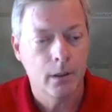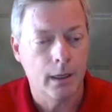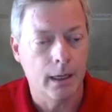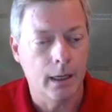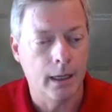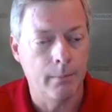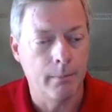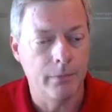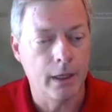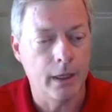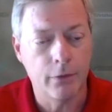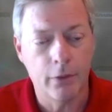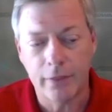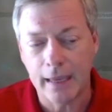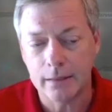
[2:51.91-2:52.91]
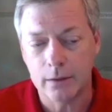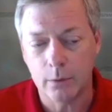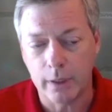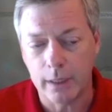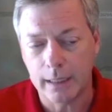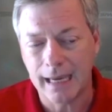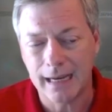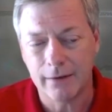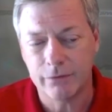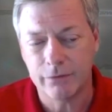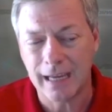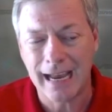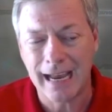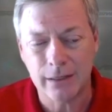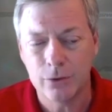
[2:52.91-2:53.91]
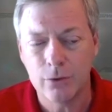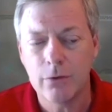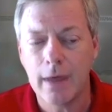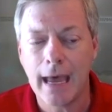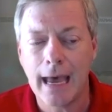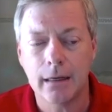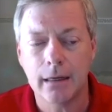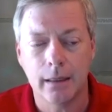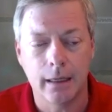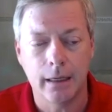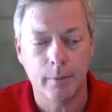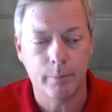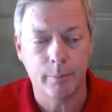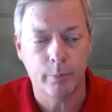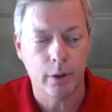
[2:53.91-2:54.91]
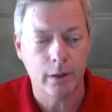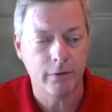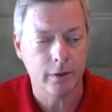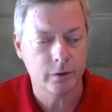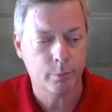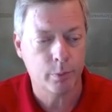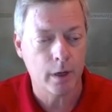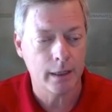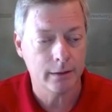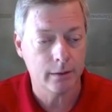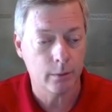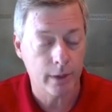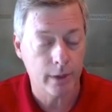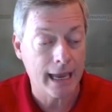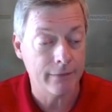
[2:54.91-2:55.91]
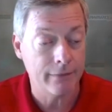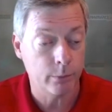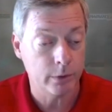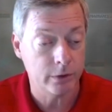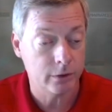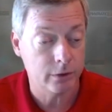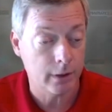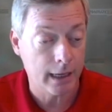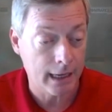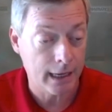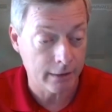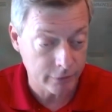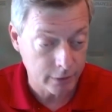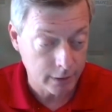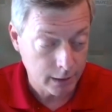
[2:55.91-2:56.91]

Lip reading: The other thing that we kind of tie to that, a previous product that we have that we still have,